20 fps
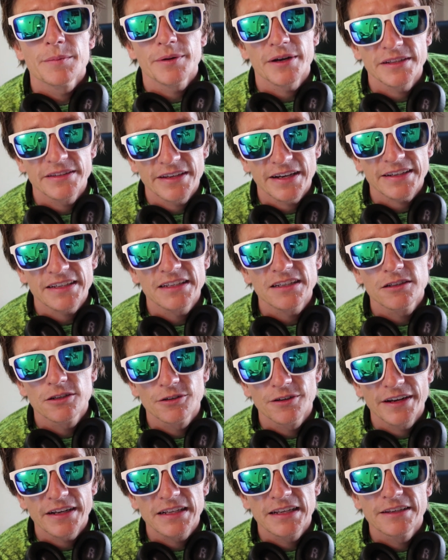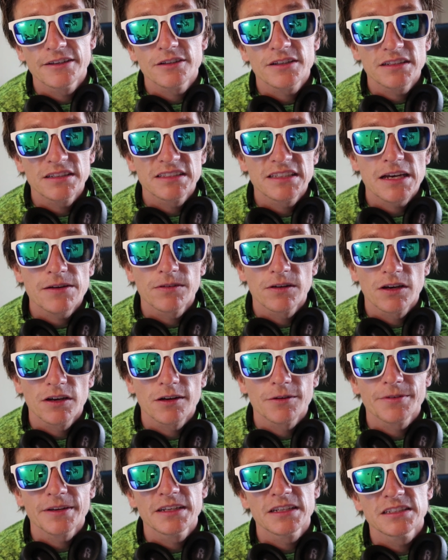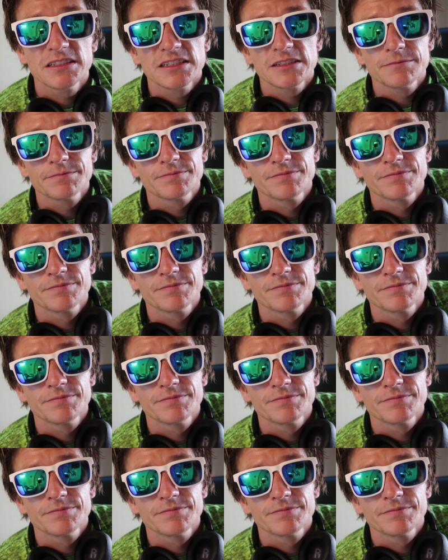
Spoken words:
and by ducking correctly you can save a lot of energy.